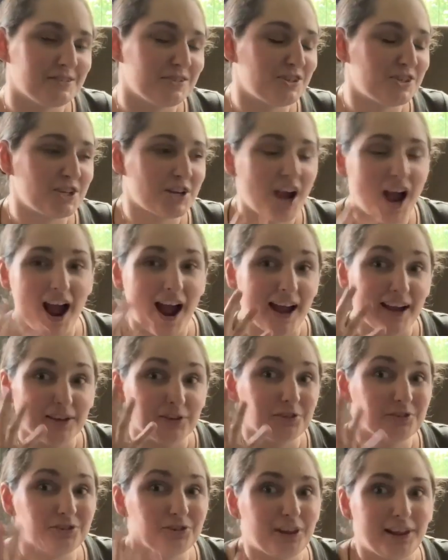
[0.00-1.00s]

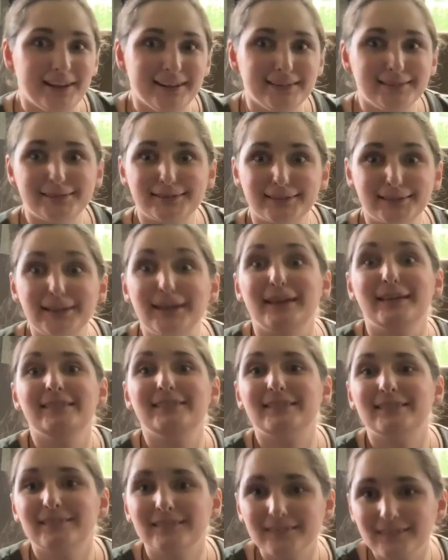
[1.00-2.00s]
childlike
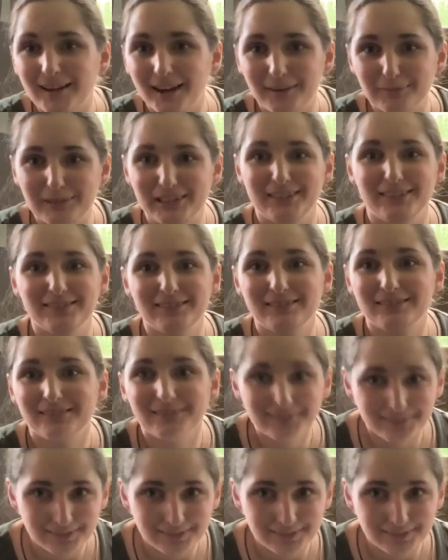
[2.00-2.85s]
skin. I mean,